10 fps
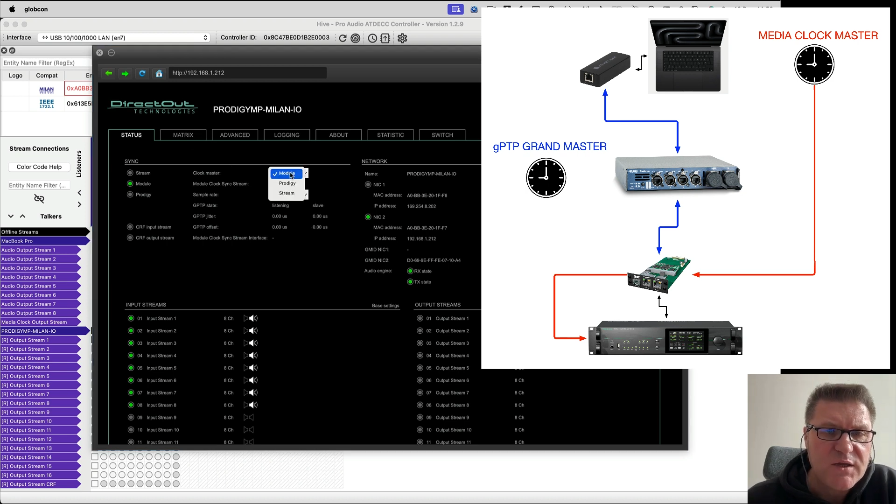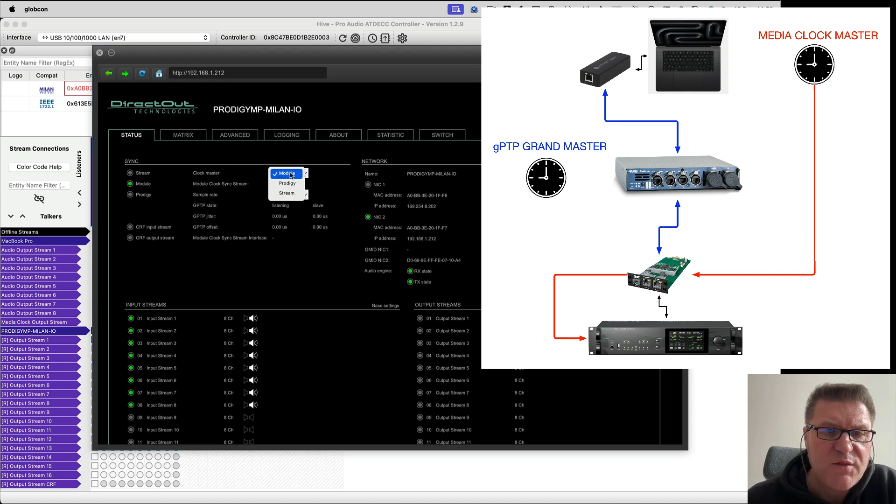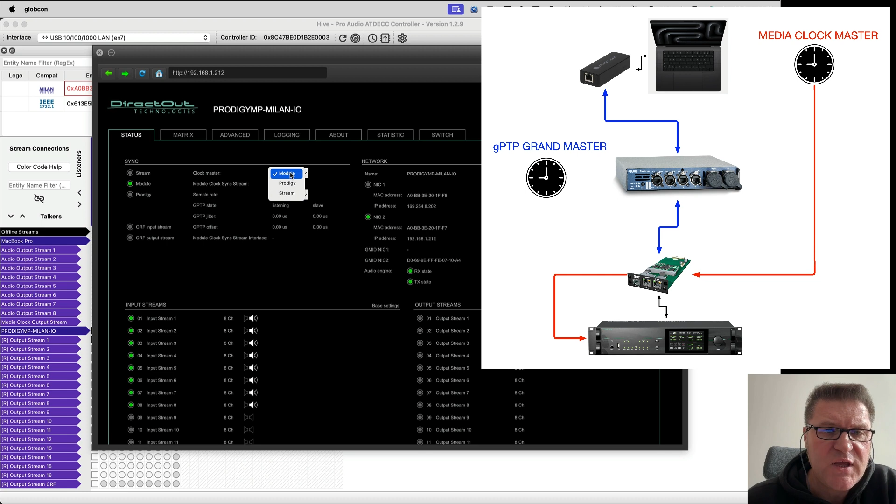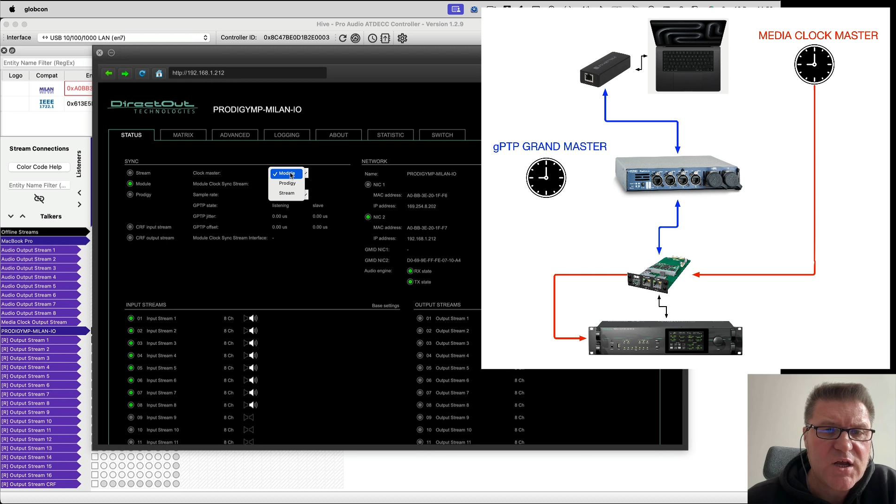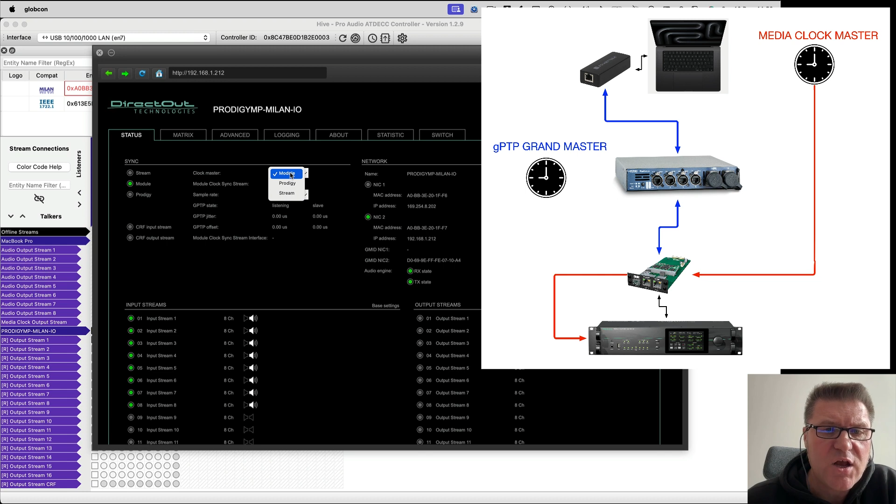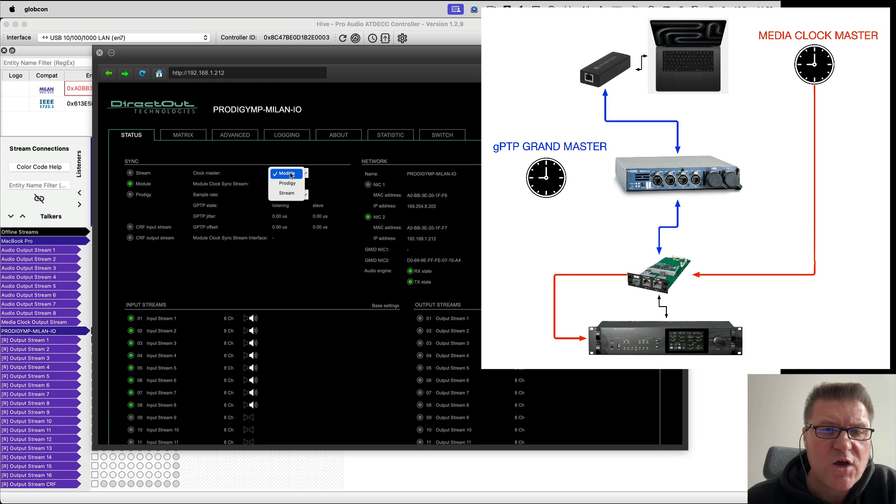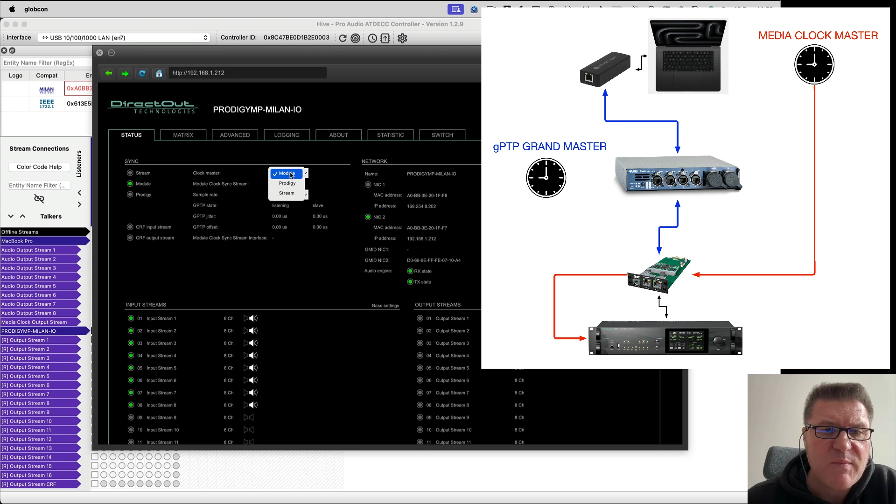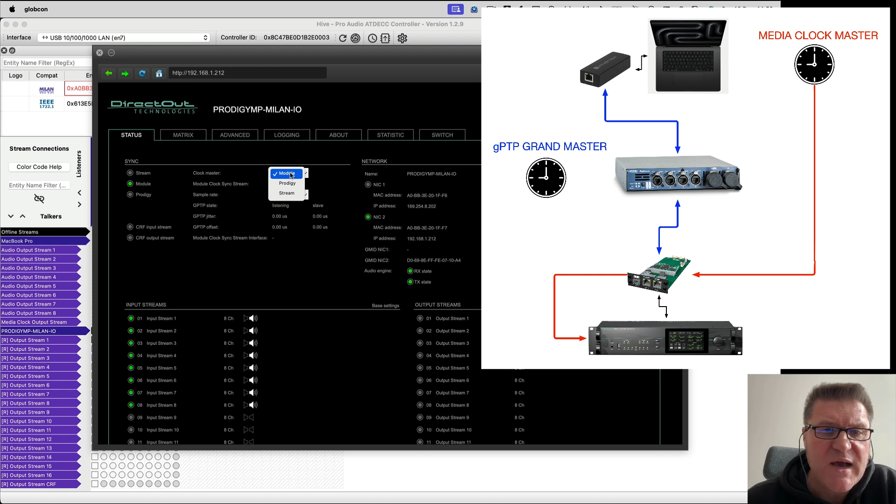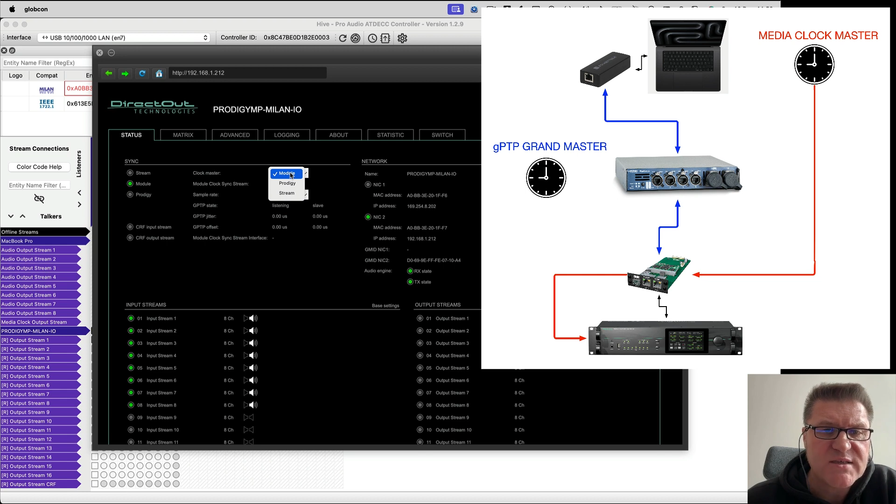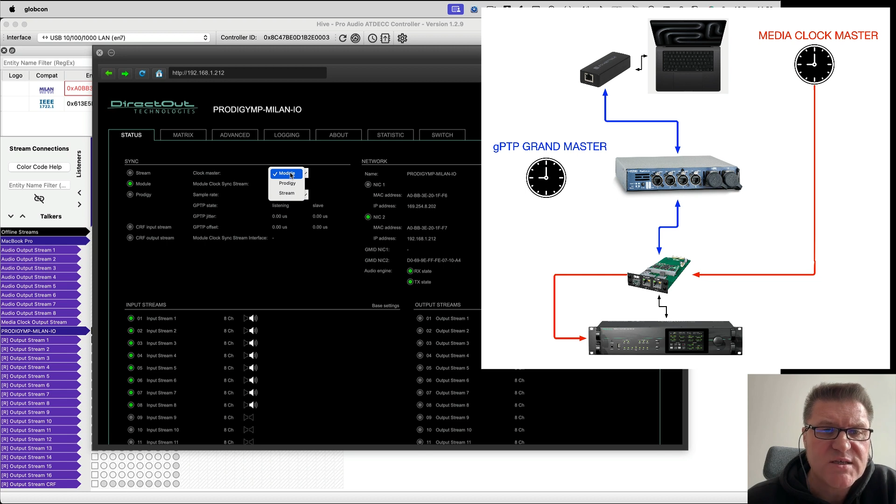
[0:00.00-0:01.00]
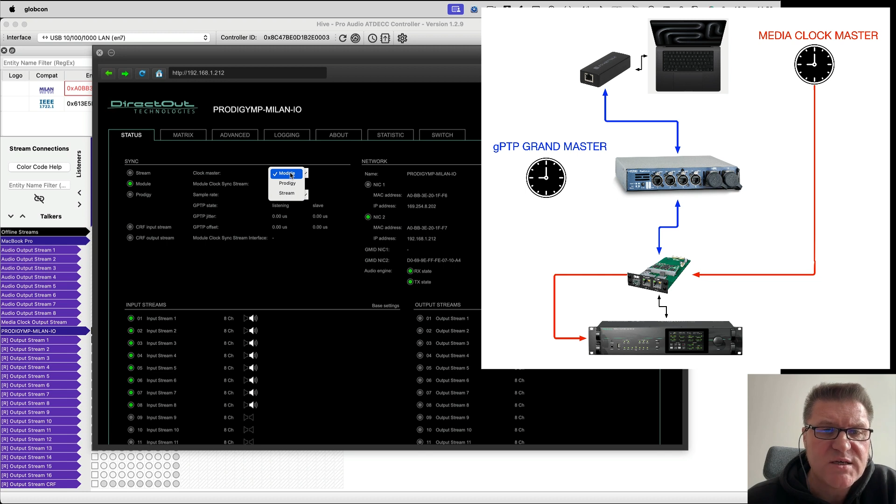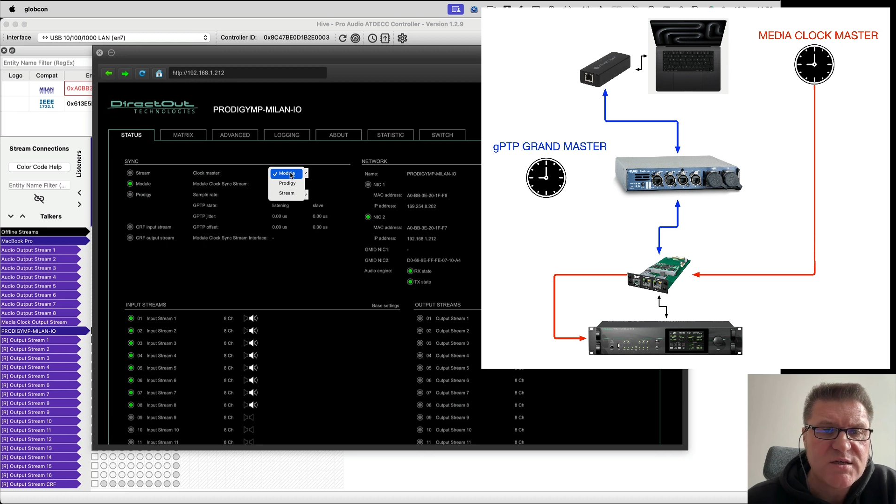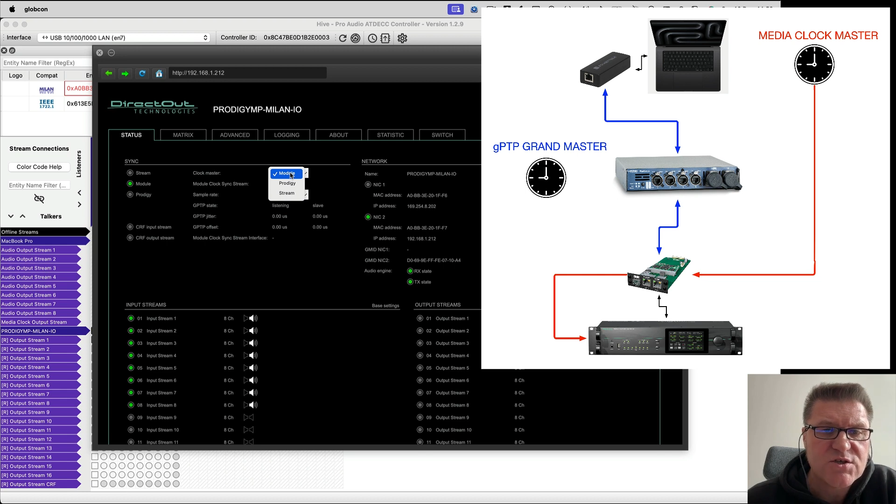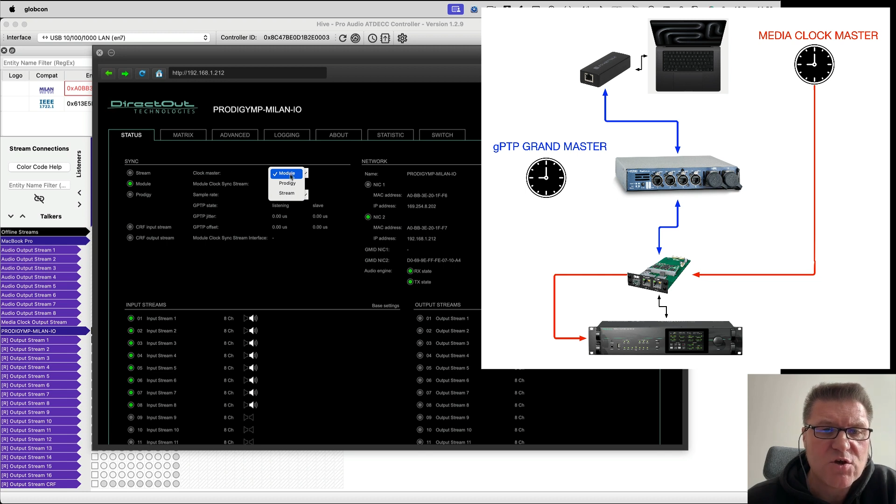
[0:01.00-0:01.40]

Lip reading: clock master, so